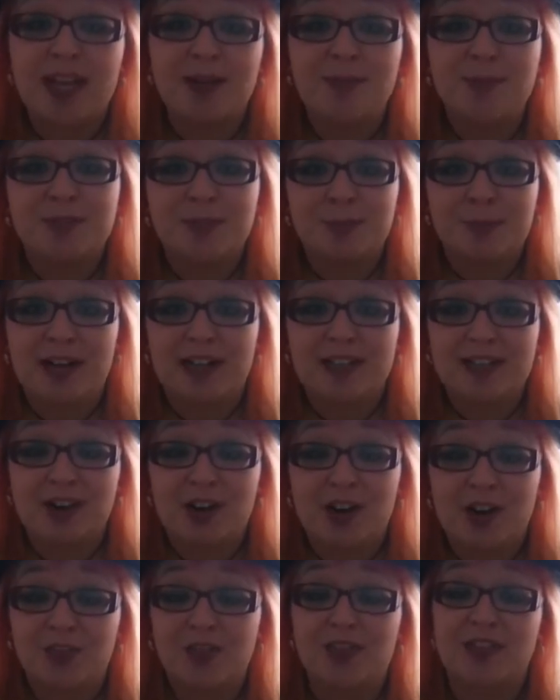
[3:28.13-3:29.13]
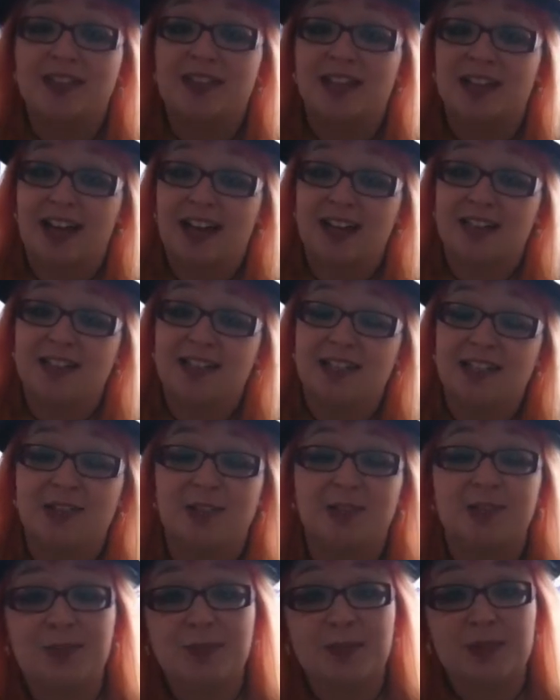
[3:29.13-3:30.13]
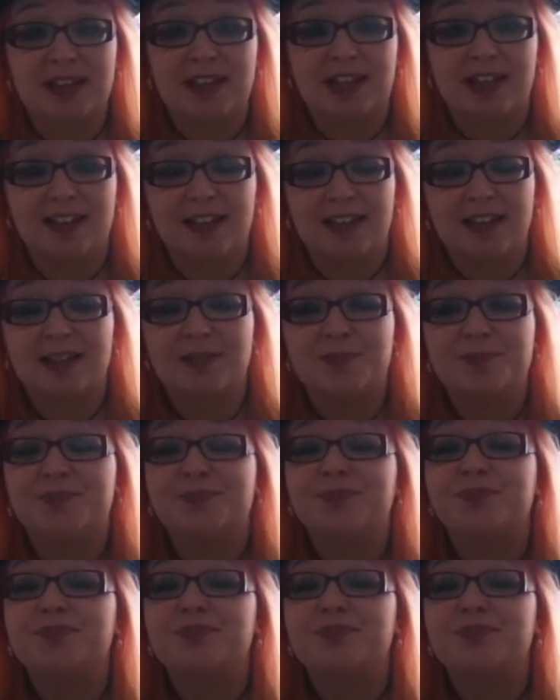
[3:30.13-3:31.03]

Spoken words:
able to pass it off as the cat did it or something like that.